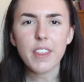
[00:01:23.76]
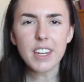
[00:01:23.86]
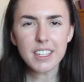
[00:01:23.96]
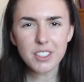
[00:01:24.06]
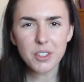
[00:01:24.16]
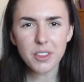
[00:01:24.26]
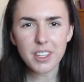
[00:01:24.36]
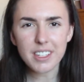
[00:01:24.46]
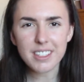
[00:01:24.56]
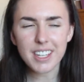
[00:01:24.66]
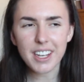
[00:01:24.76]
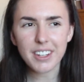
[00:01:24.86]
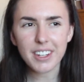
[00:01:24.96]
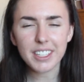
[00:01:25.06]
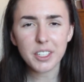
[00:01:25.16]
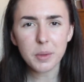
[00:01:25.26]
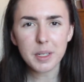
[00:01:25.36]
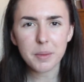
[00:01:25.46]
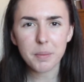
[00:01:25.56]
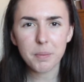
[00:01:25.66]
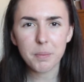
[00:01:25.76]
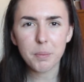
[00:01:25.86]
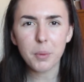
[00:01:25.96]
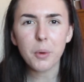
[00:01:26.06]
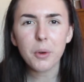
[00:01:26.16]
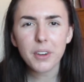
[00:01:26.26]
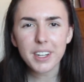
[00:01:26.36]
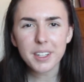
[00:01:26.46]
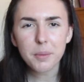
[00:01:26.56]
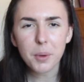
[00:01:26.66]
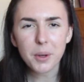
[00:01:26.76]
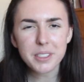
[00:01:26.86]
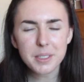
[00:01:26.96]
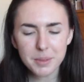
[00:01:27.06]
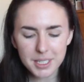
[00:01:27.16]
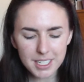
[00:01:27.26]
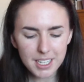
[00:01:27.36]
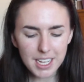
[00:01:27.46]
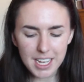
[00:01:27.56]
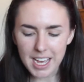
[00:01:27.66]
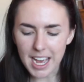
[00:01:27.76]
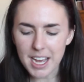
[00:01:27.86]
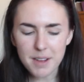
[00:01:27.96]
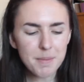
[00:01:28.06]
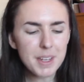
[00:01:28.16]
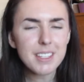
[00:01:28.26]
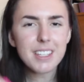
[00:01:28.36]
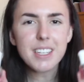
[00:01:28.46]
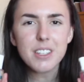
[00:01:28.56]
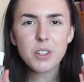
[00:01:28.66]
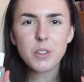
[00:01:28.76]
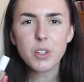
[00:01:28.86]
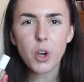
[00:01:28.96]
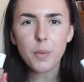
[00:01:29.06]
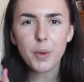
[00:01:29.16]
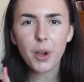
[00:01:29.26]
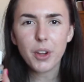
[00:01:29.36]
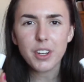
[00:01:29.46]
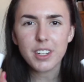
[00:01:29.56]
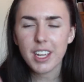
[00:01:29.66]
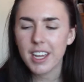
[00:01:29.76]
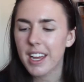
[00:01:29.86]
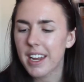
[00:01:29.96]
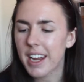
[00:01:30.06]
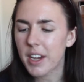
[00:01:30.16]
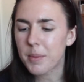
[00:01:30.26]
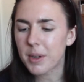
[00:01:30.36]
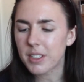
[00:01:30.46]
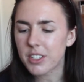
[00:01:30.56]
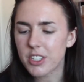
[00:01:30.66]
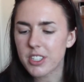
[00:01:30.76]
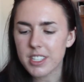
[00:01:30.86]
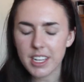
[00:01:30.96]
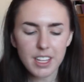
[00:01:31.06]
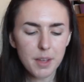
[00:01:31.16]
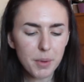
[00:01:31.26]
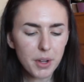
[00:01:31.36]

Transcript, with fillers: the next two things are a little bit boring possibly. Um, it's these two top coat nail polishes and they're